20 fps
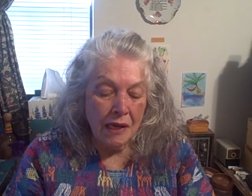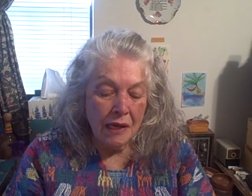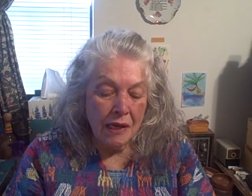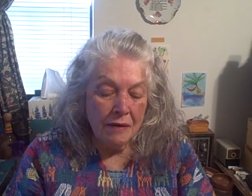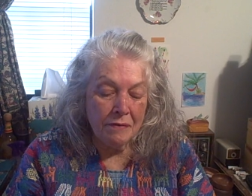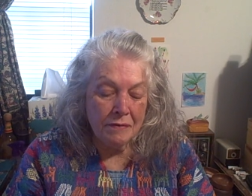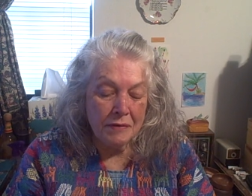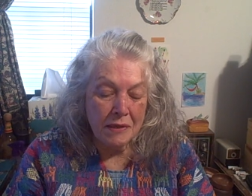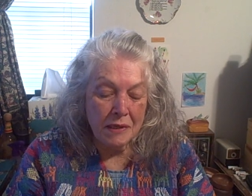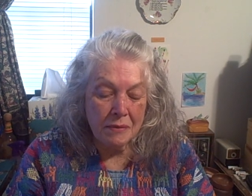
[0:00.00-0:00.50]

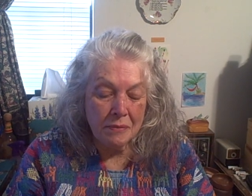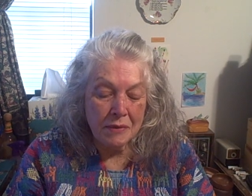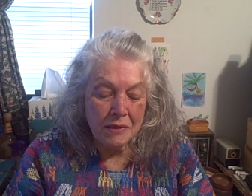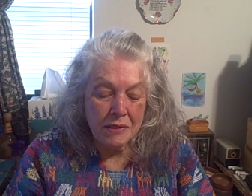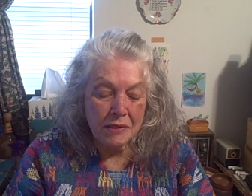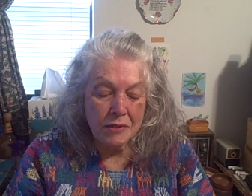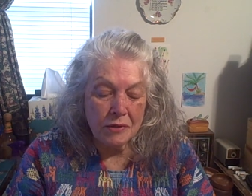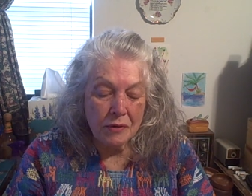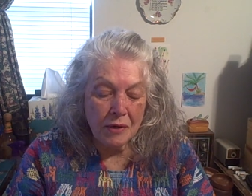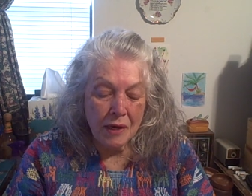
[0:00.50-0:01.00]
If
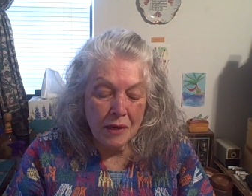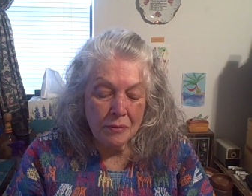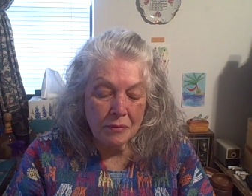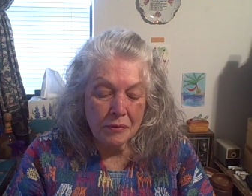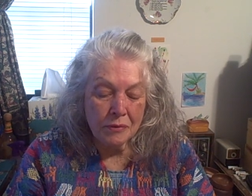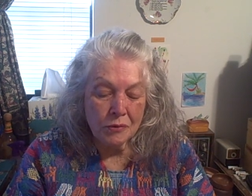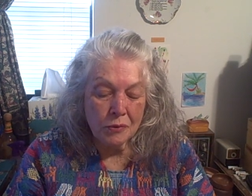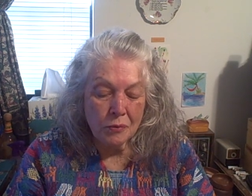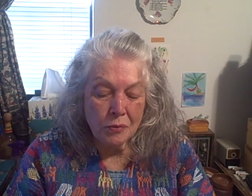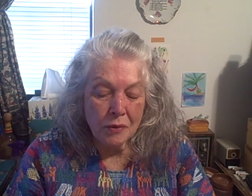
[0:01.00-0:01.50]
demons are
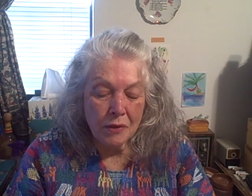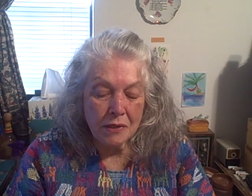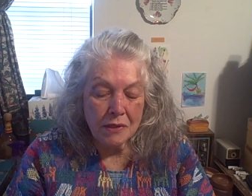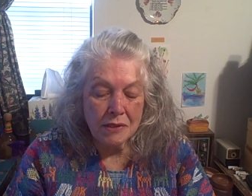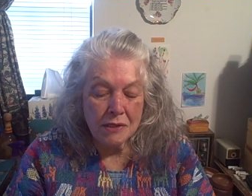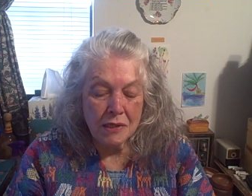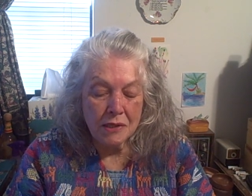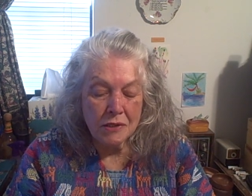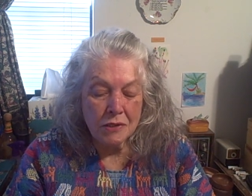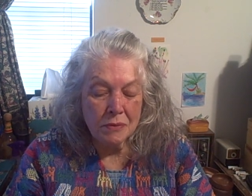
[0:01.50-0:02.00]
able to work
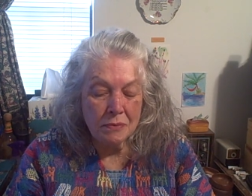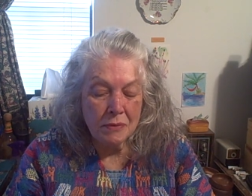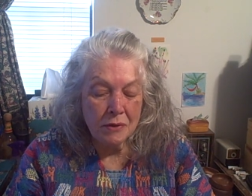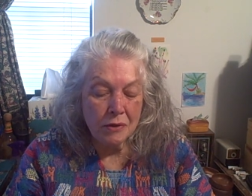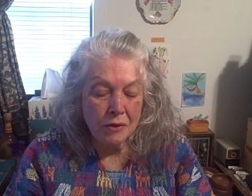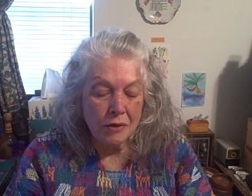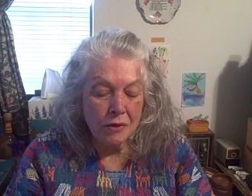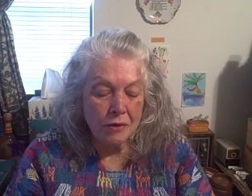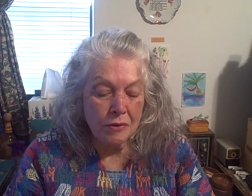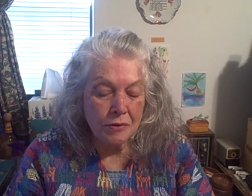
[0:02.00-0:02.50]
such
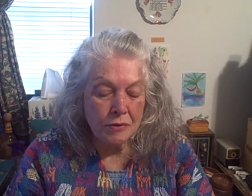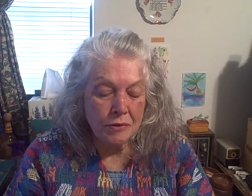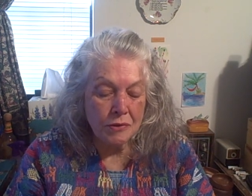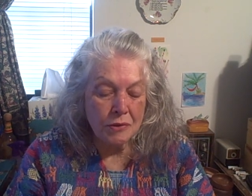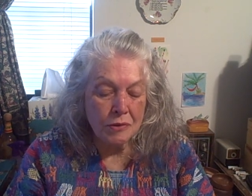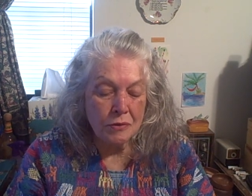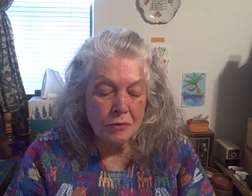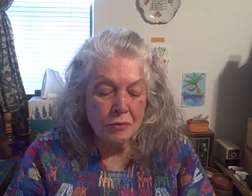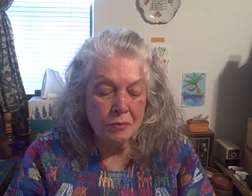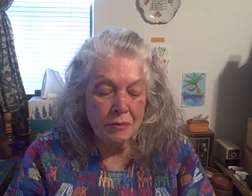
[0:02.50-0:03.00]
miracles
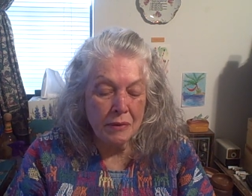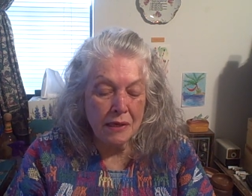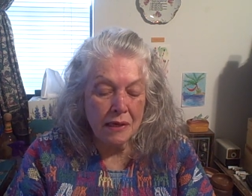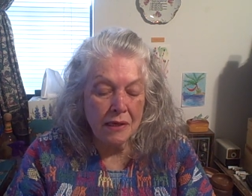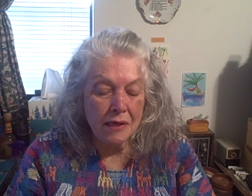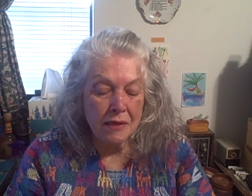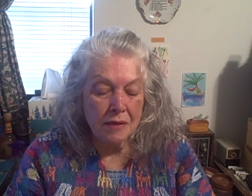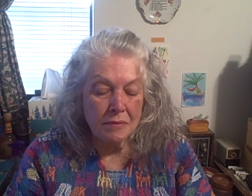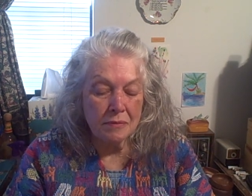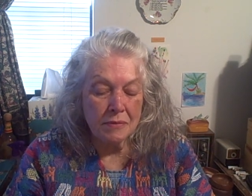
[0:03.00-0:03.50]
through
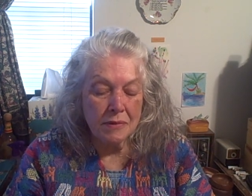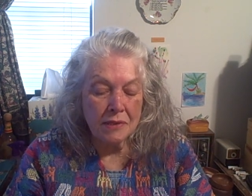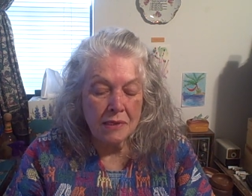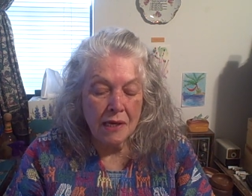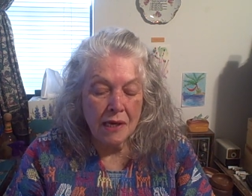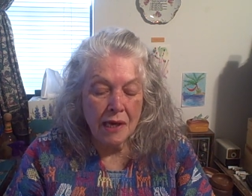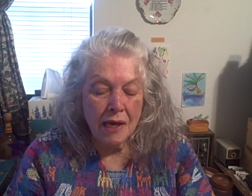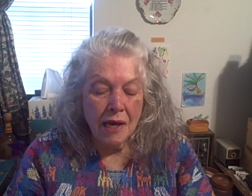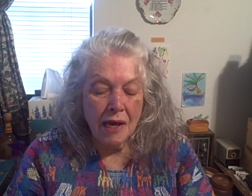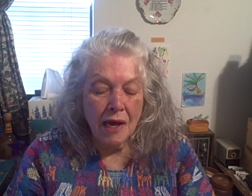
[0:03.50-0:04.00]
mediums,
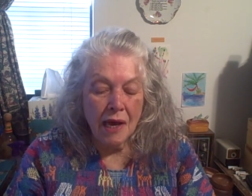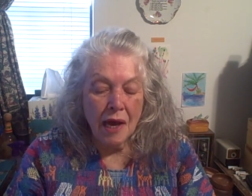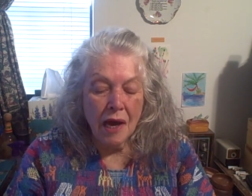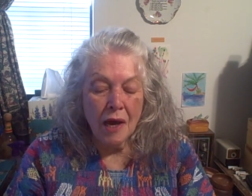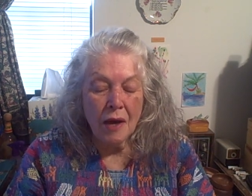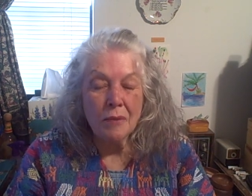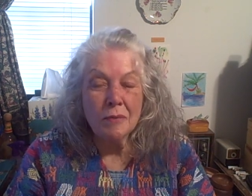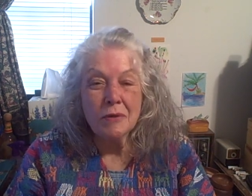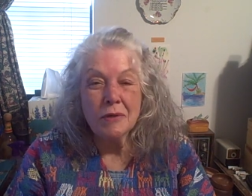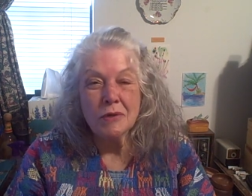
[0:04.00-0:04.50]

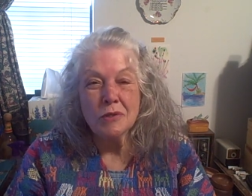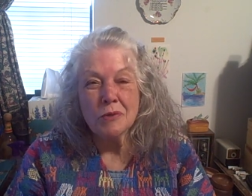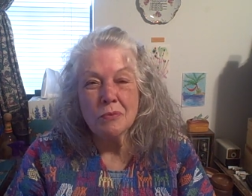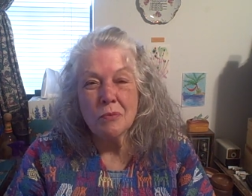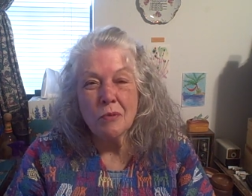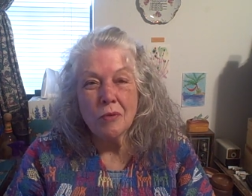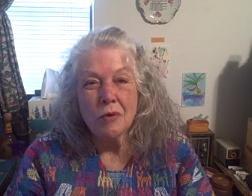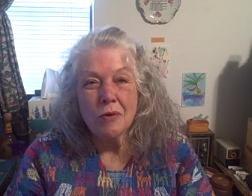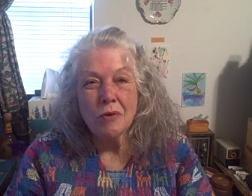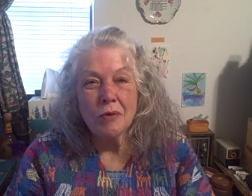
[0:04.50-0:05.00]
how much
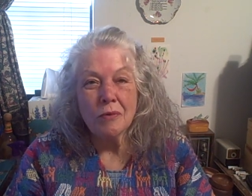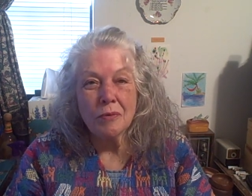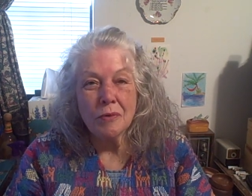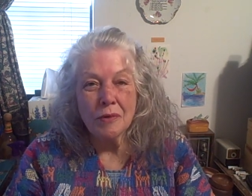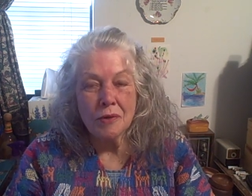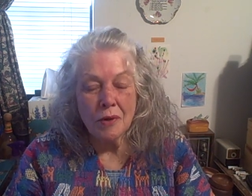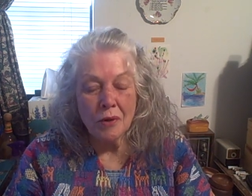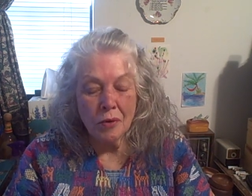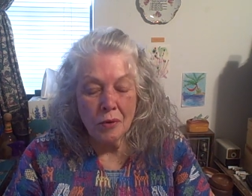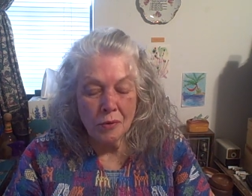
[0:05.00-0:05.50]
more
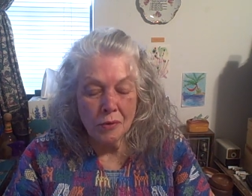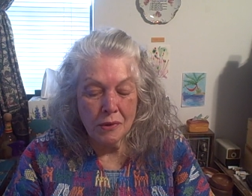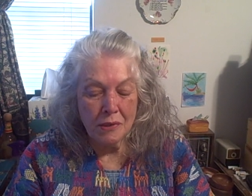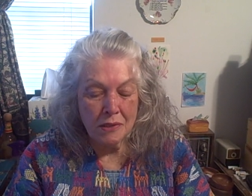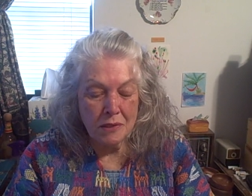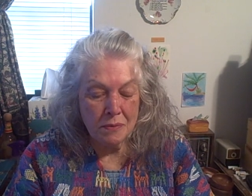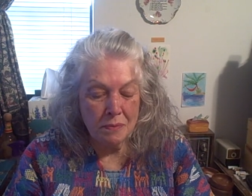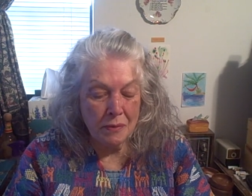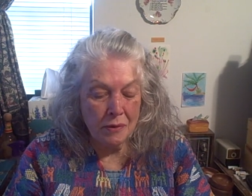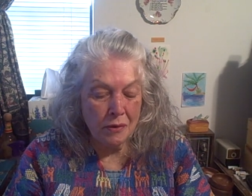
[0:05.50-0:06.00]
would the Holy
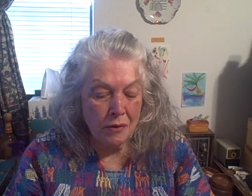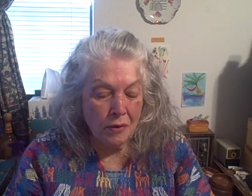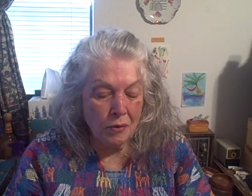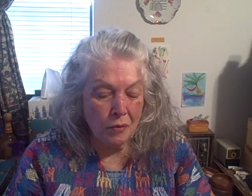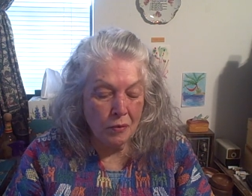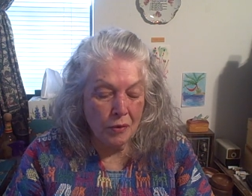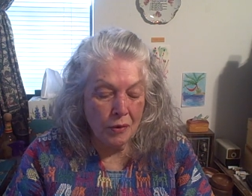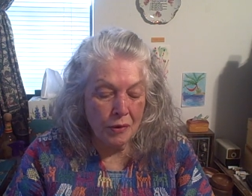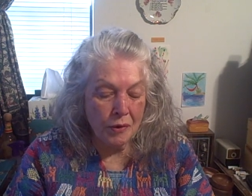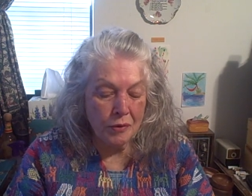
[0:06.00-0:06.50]
Spirit
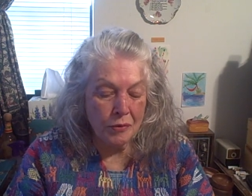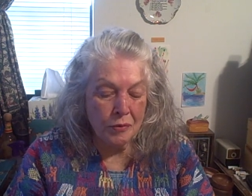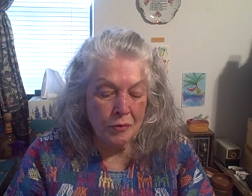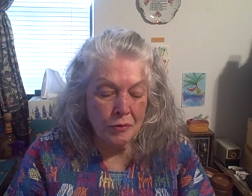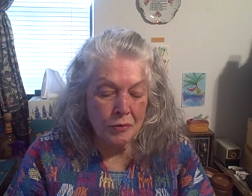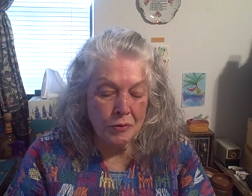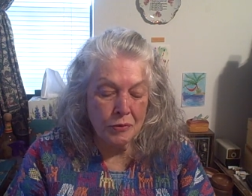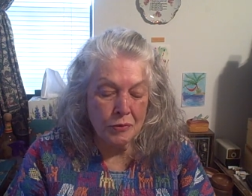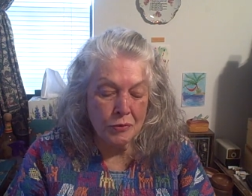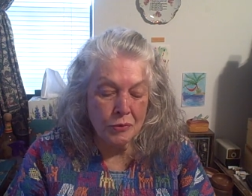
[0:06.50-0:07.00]
work
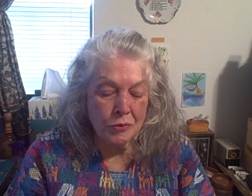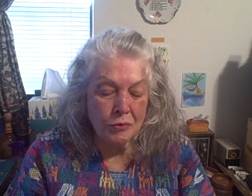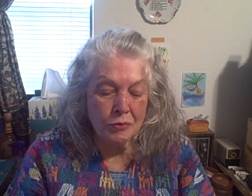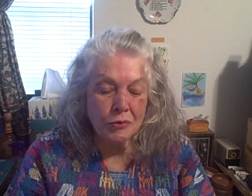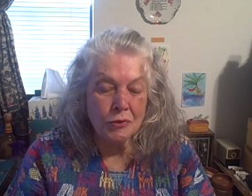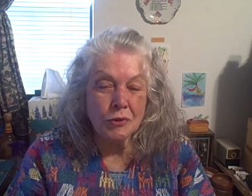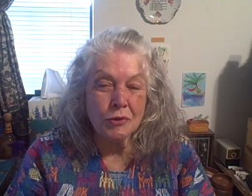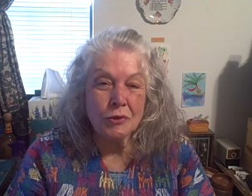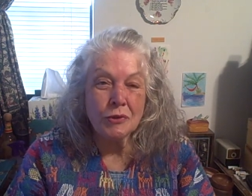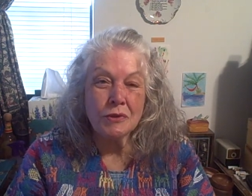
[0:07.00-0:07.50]
through the true
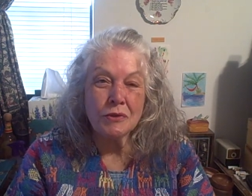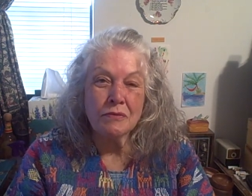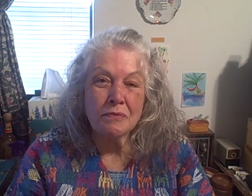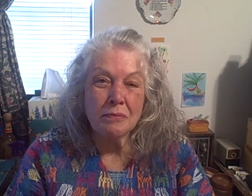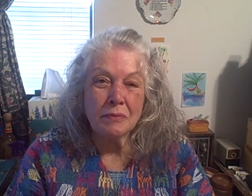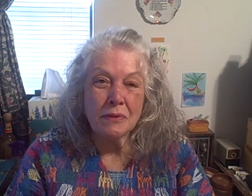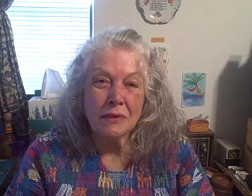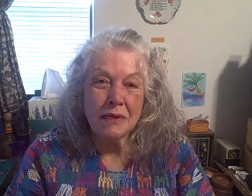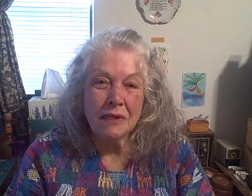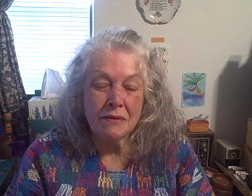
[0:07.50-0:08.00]
church of
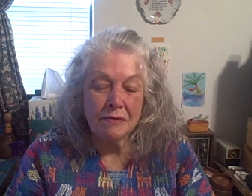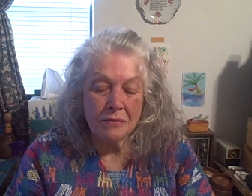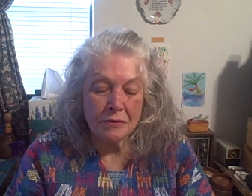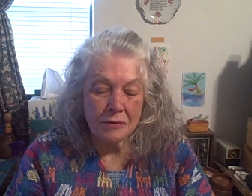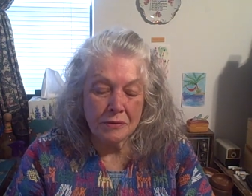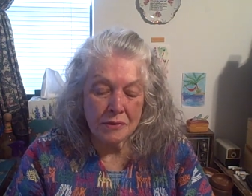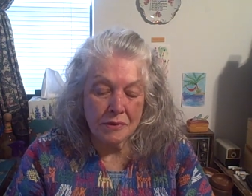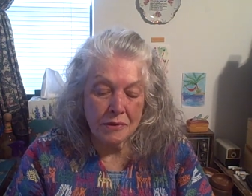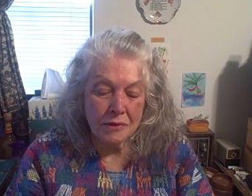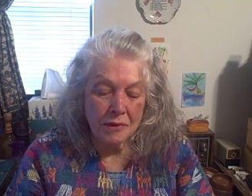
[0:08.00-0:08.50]

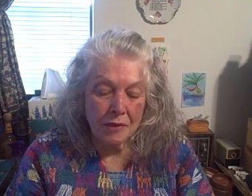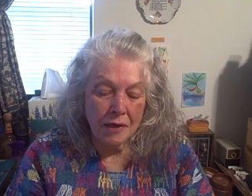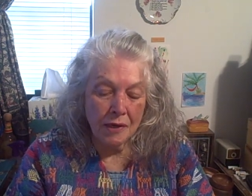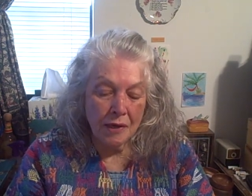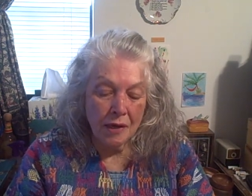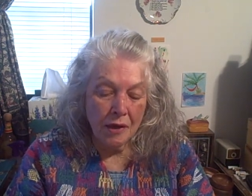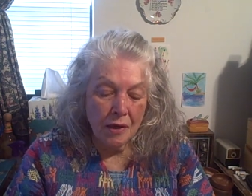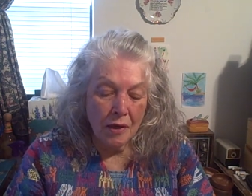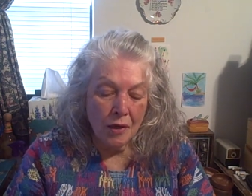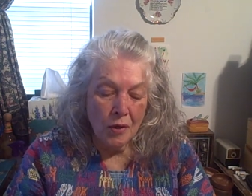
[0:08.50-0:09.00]
believers,
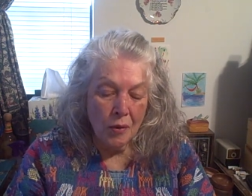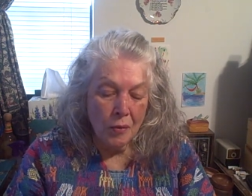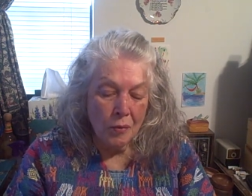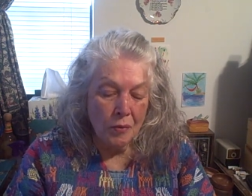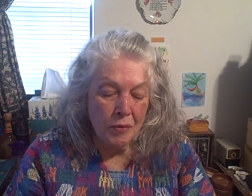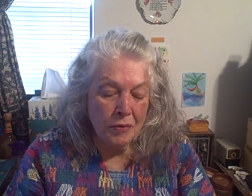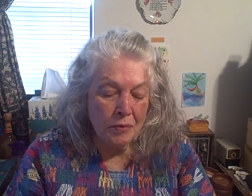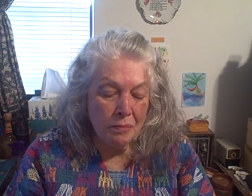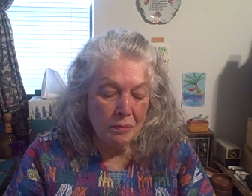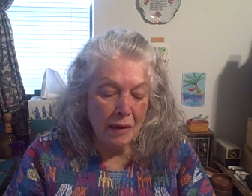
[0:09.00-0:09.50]

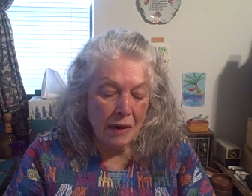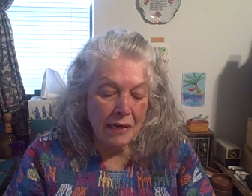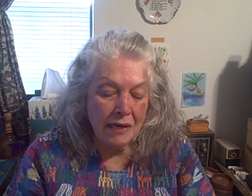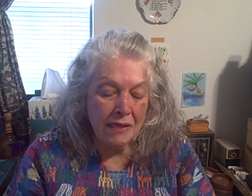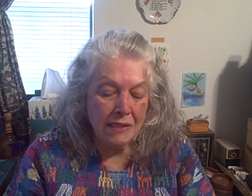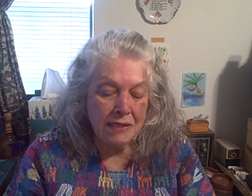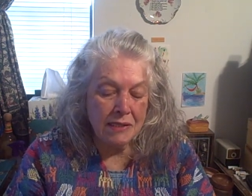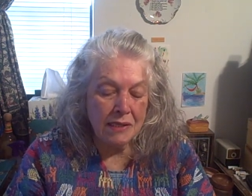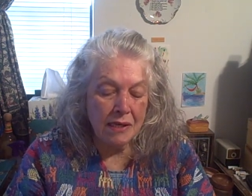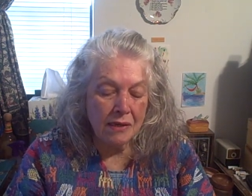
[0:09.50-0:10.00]
with
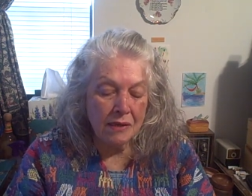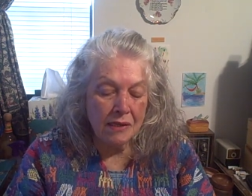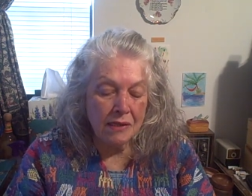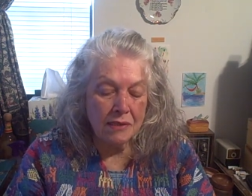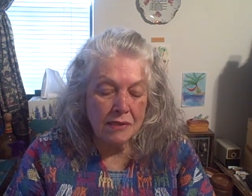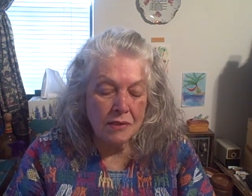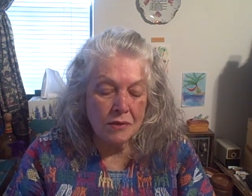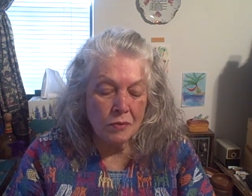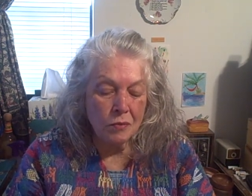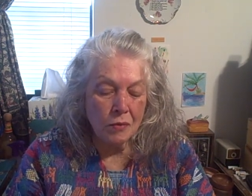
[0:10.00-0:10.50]
mighty
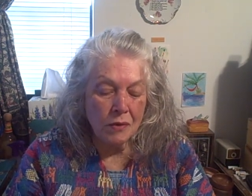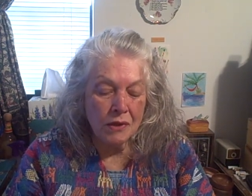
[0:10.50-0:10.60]
signs and